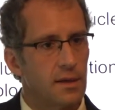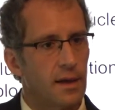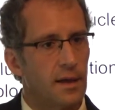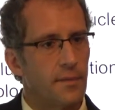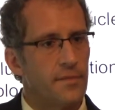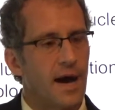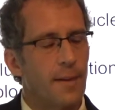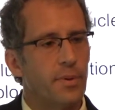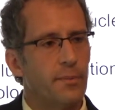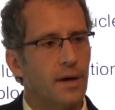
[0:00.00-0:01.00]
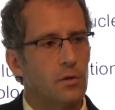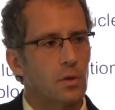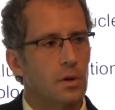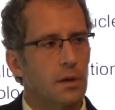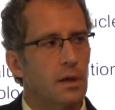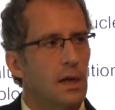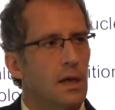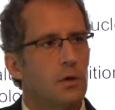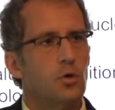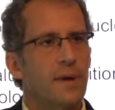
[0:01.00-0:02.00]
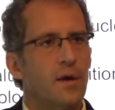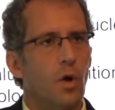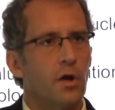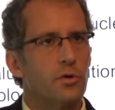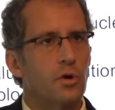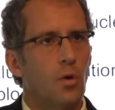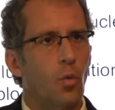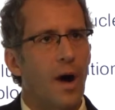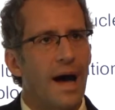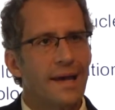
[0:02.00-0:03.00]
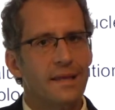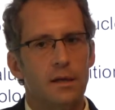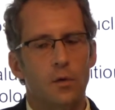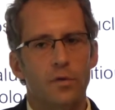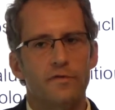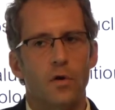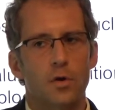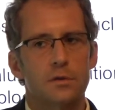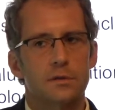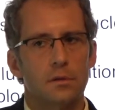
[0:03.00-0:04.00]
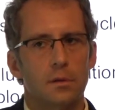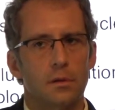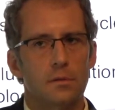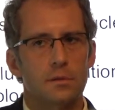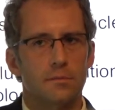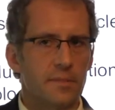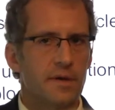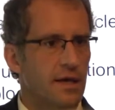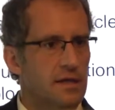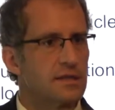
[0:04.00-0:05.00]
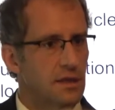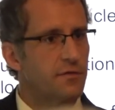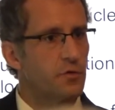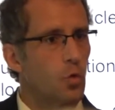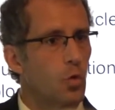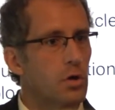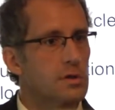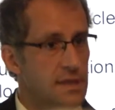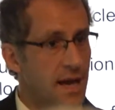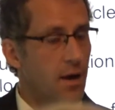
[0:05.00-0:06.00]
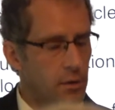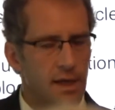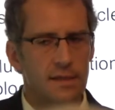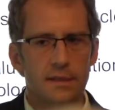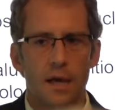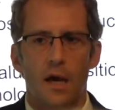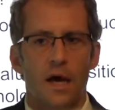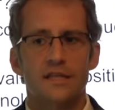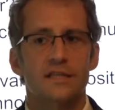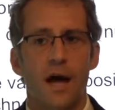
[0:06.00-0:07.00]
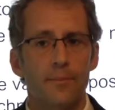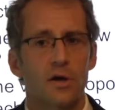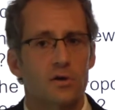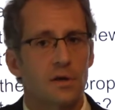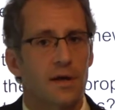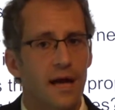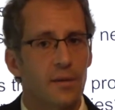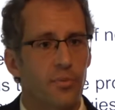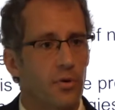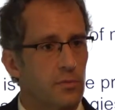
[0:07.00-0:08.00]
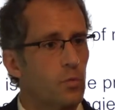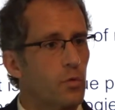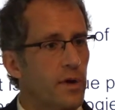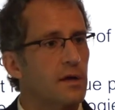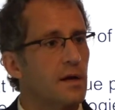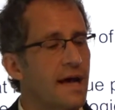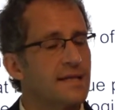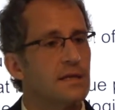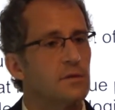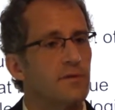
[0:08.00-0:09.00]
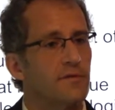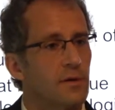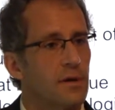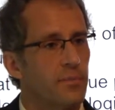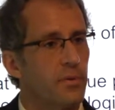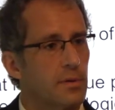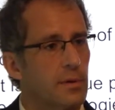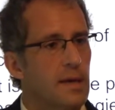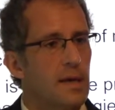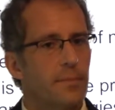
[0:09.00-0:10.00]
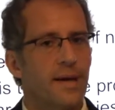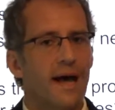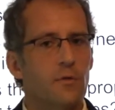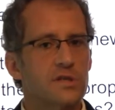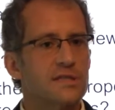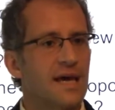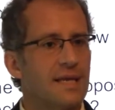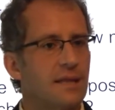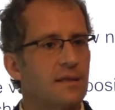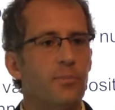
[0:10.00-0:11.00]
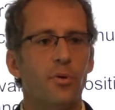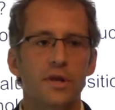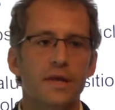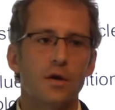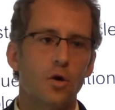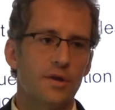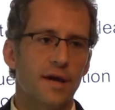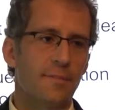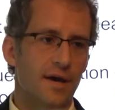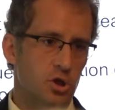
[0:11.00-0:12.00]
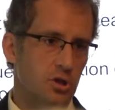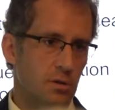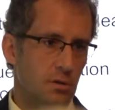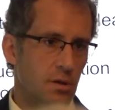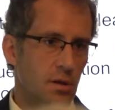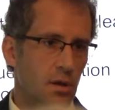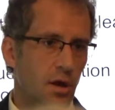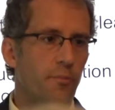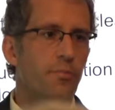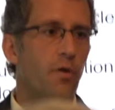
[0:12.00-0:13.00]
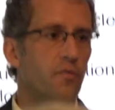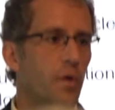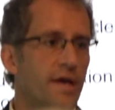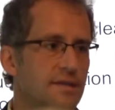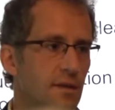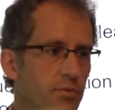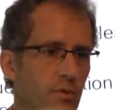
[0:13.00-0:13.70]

up about nuclear. You may wonder, why didn't we focus on those? Maybe I can say a few words now. Yes. It's not because they're not important. We recognize that they're very important. But I would say that the political dimension of both waste and